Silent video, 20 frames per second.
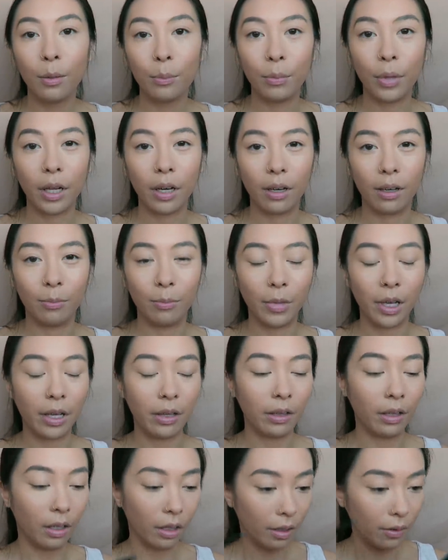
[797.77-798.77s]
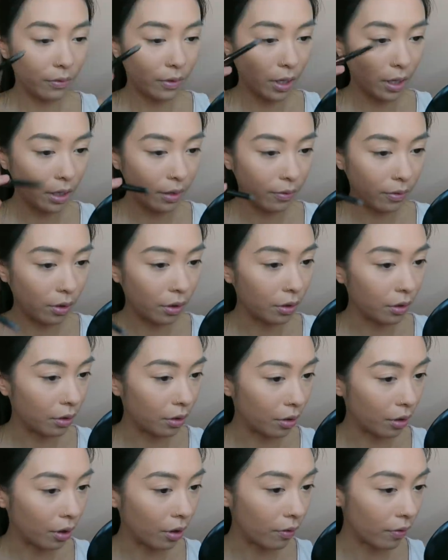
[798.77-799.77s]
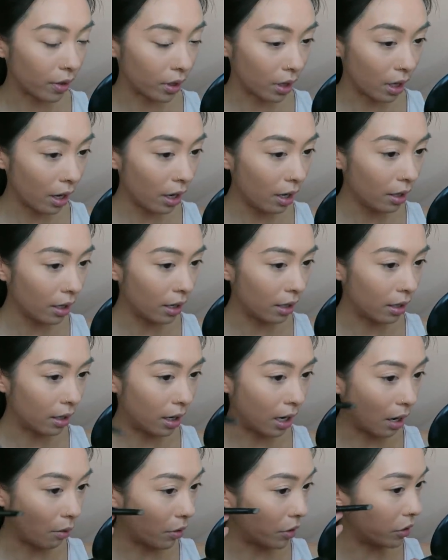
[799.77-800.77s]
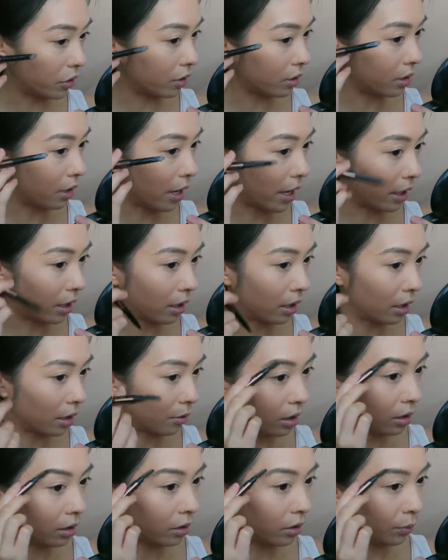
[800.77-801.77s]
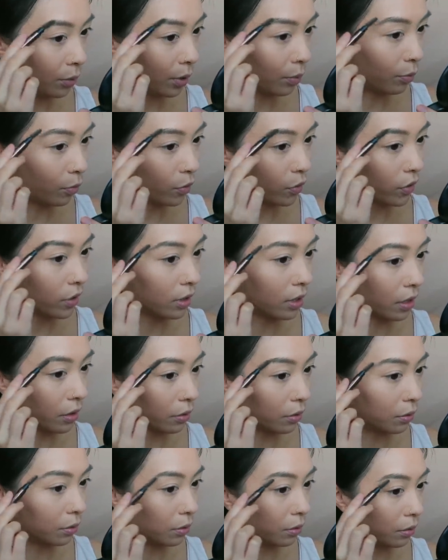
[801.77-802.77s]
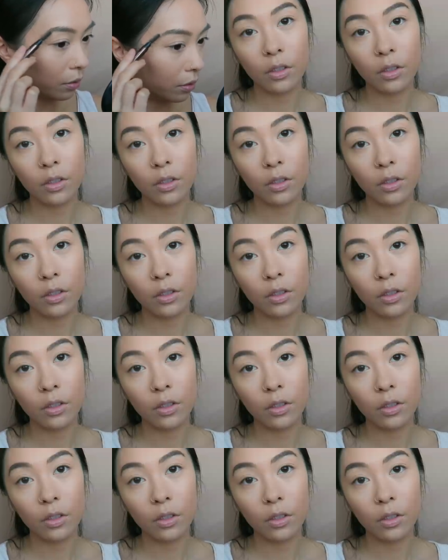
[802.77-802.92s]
but I think I've kind of gotten over that and now I just like it a little bit more subtle.